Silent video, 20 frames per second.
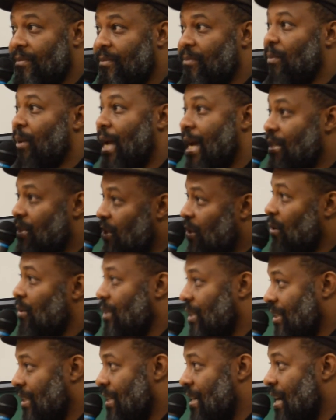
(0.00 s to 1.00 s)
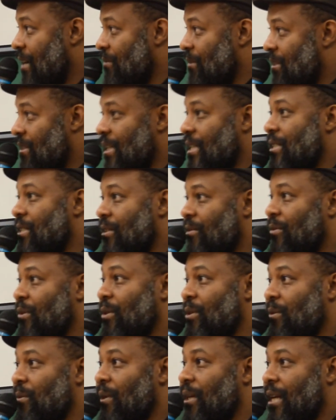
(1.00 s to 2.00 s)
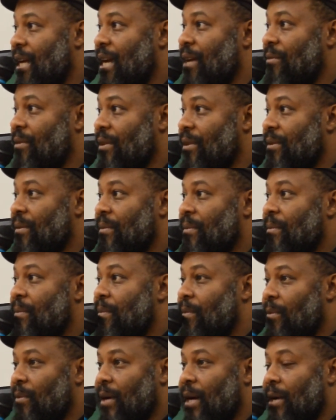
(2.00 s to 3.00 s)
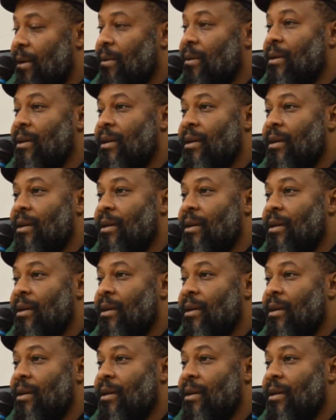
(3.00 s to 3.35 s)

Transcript: But that's a whole nother conversation if folks want to have it, right?